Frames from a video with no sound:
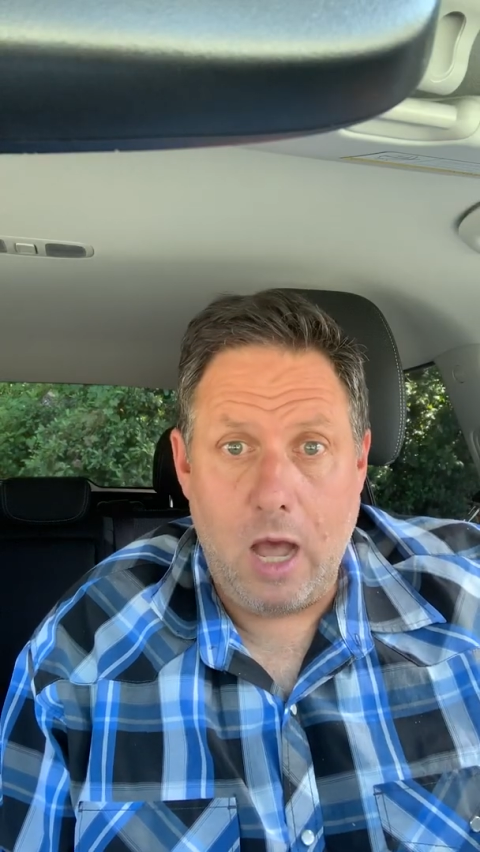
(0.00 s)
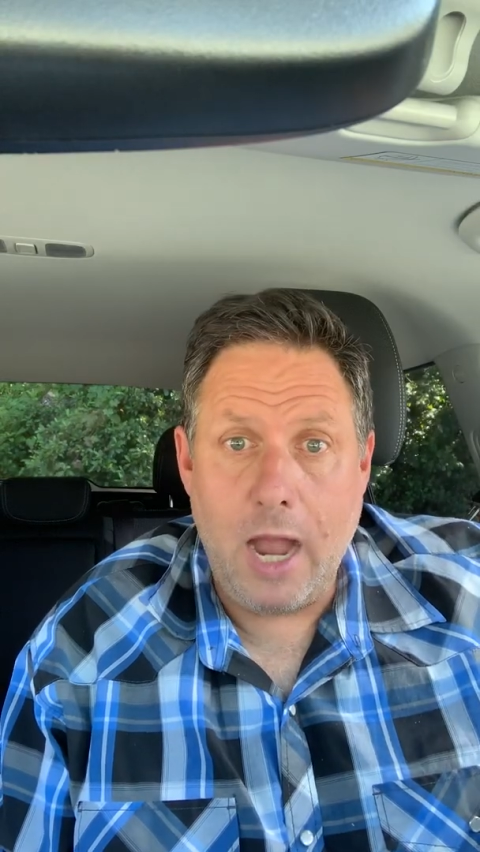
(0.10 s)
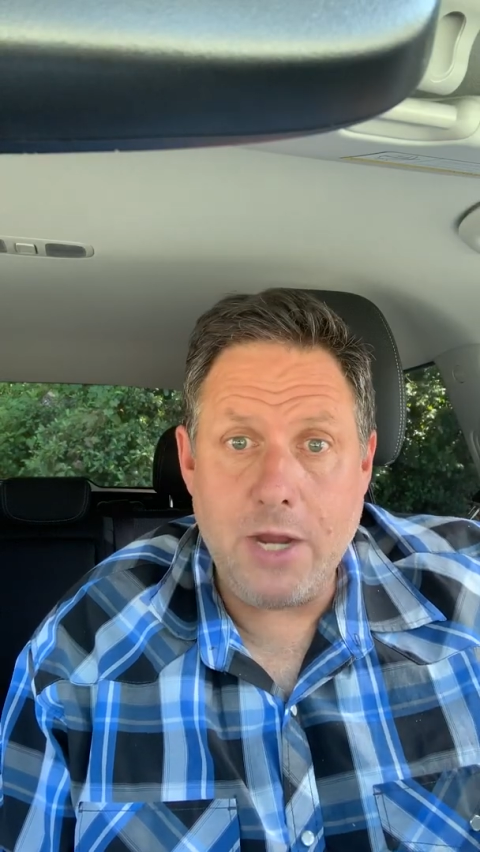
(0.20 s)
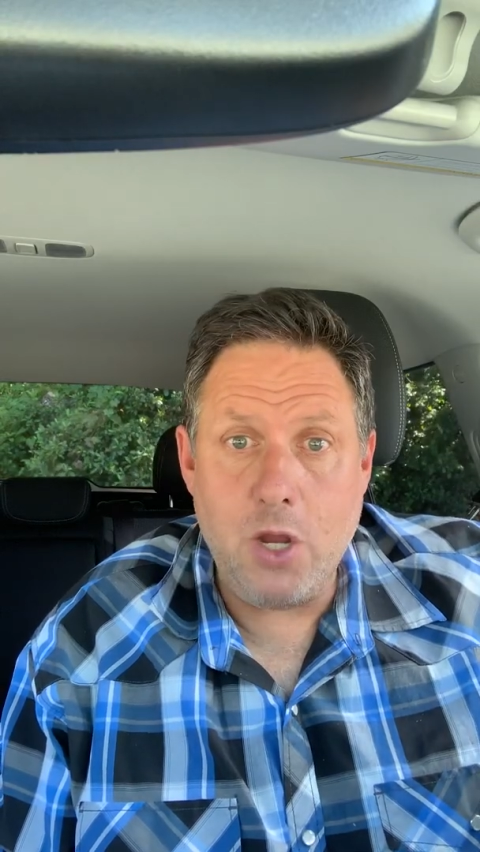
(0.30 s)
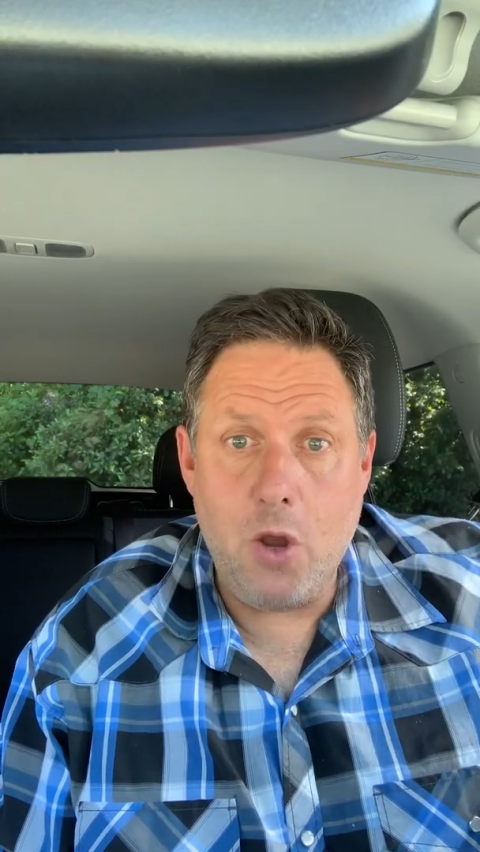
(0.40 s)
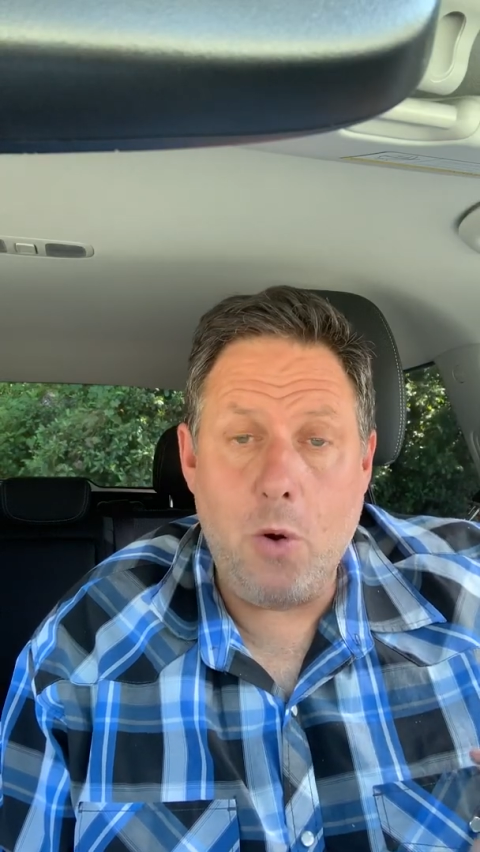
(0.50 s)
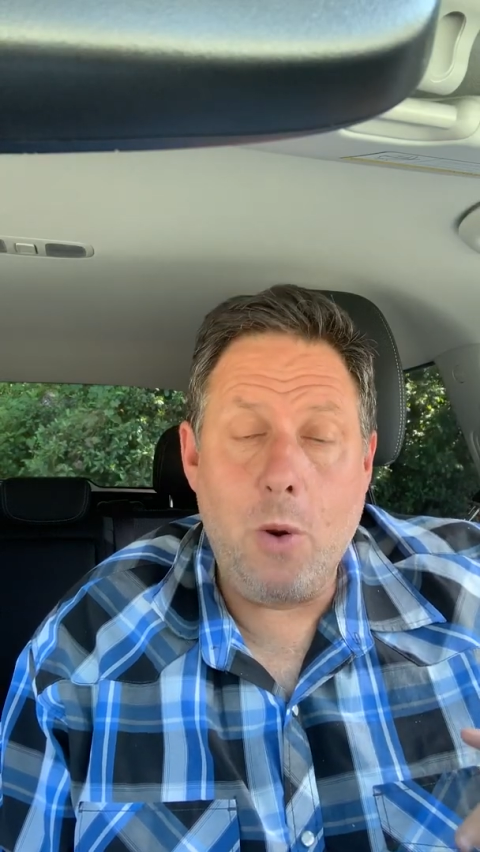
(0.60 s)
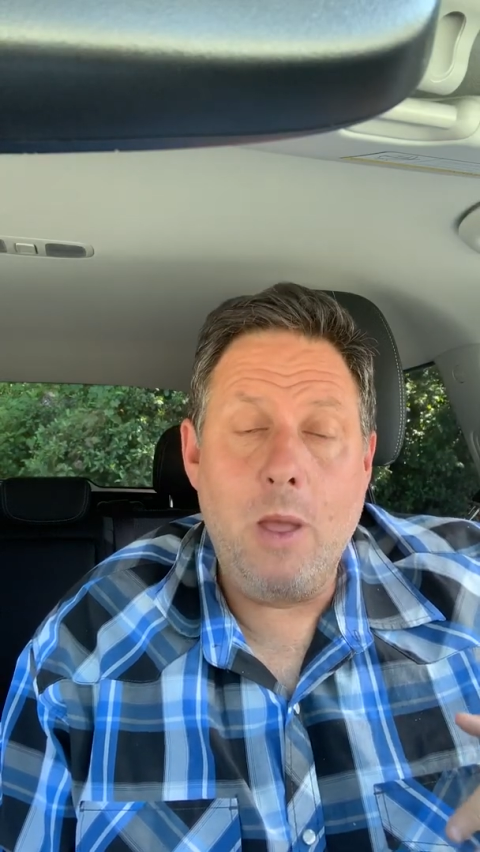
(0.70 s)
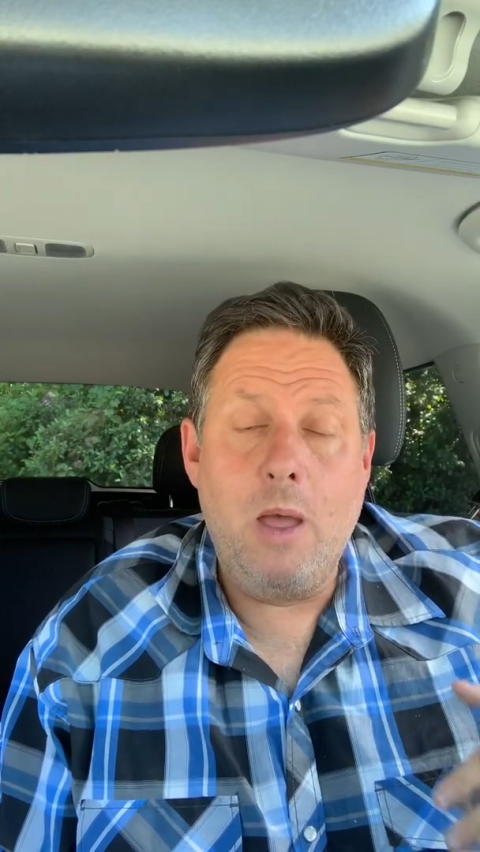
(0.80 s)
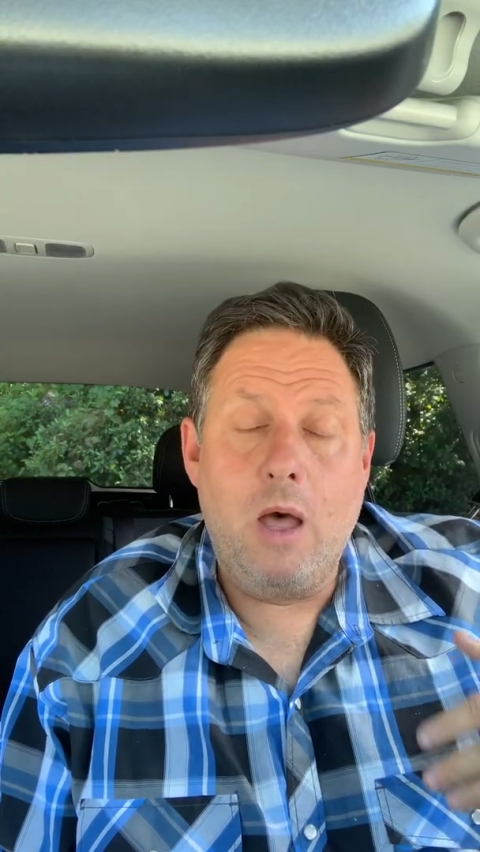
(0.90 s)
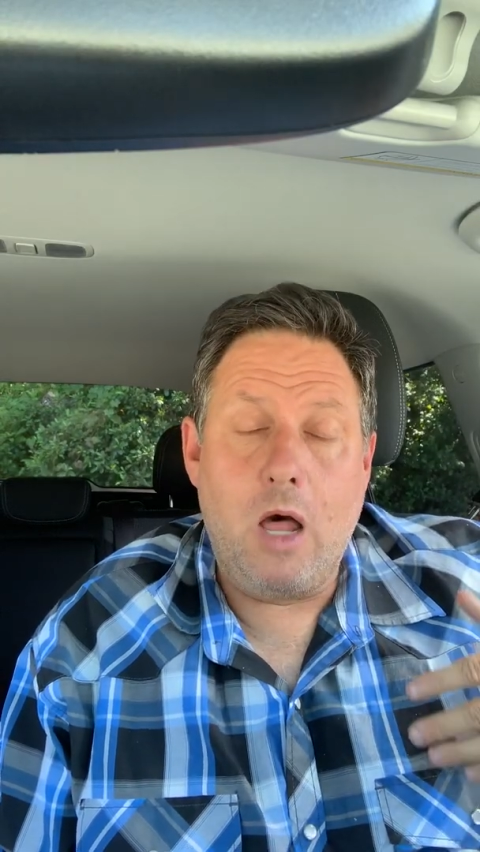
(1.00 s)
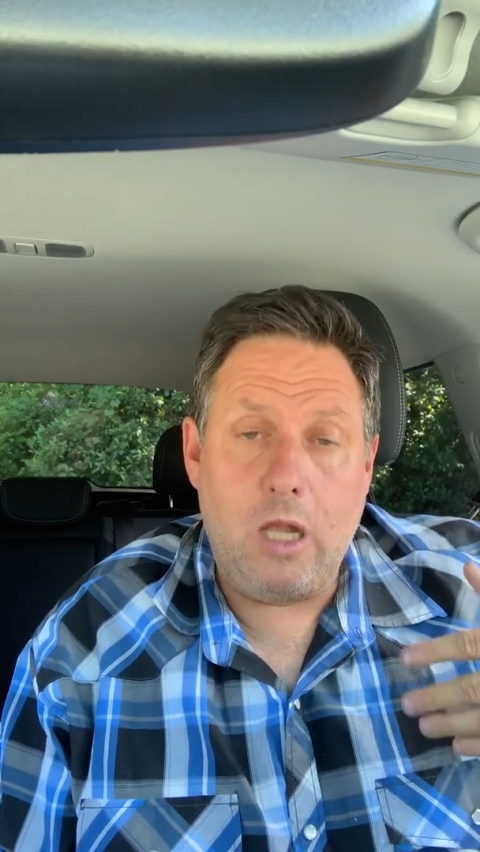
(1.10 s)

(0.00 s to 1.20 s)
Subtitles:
I know a